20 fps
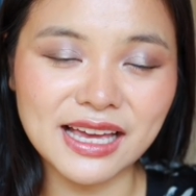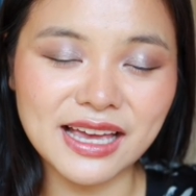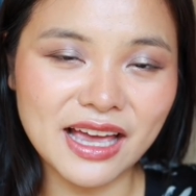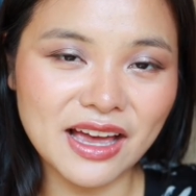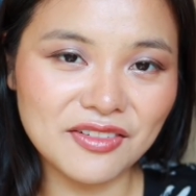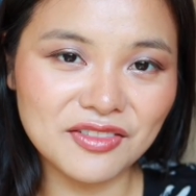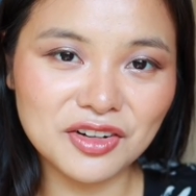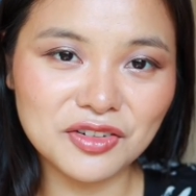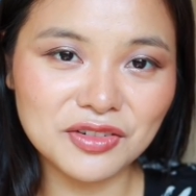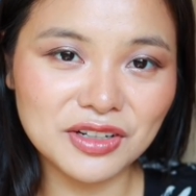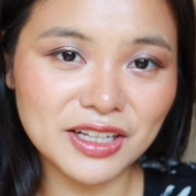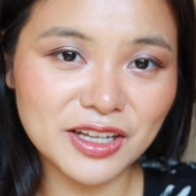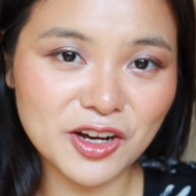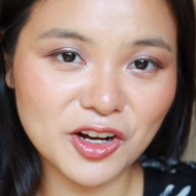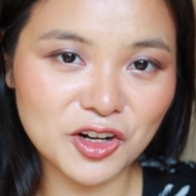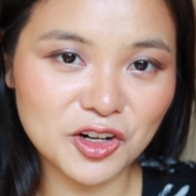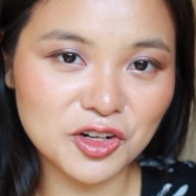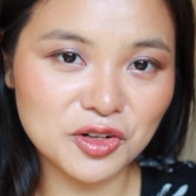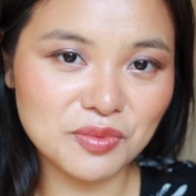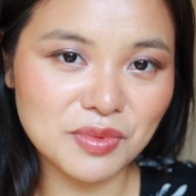I haven't really
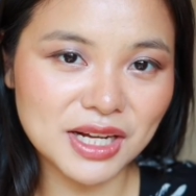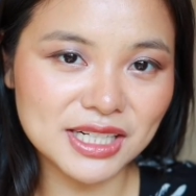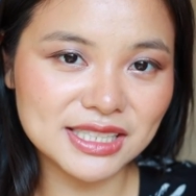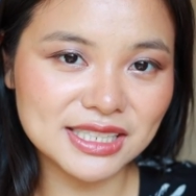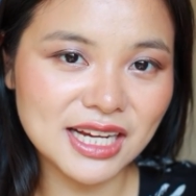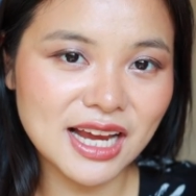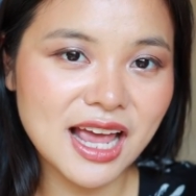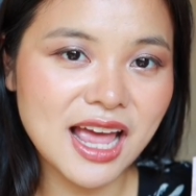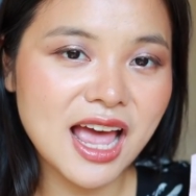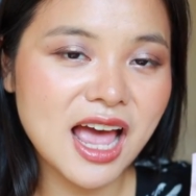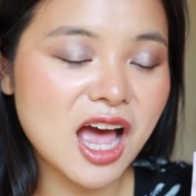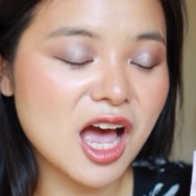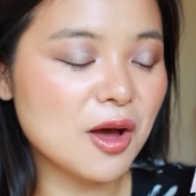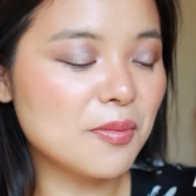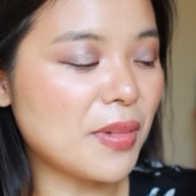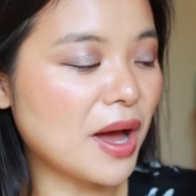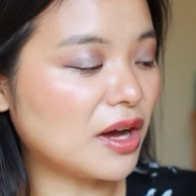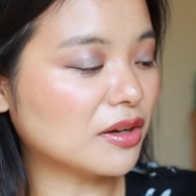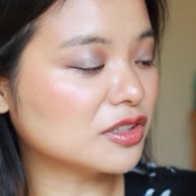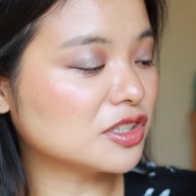heard much
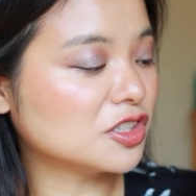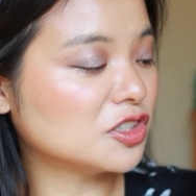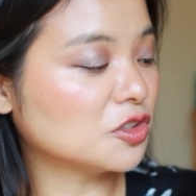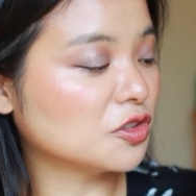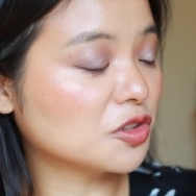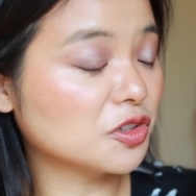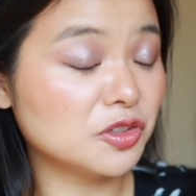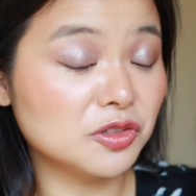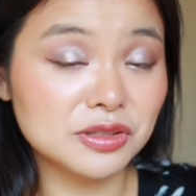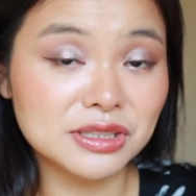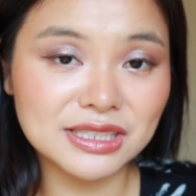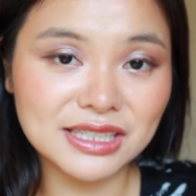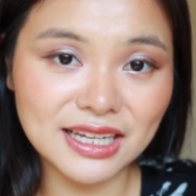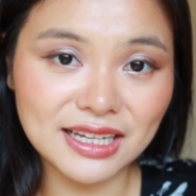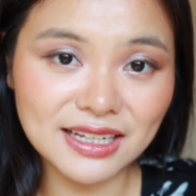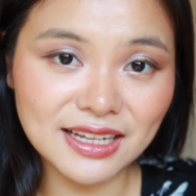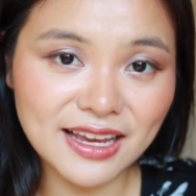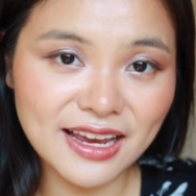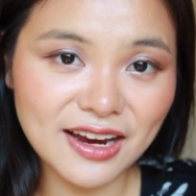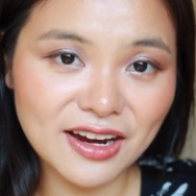about Suqqu
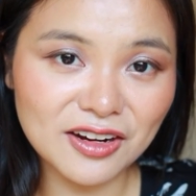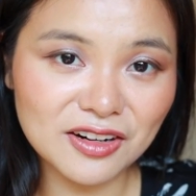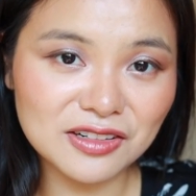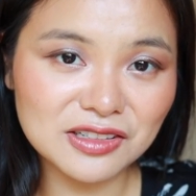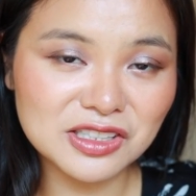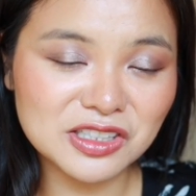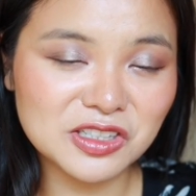skincare,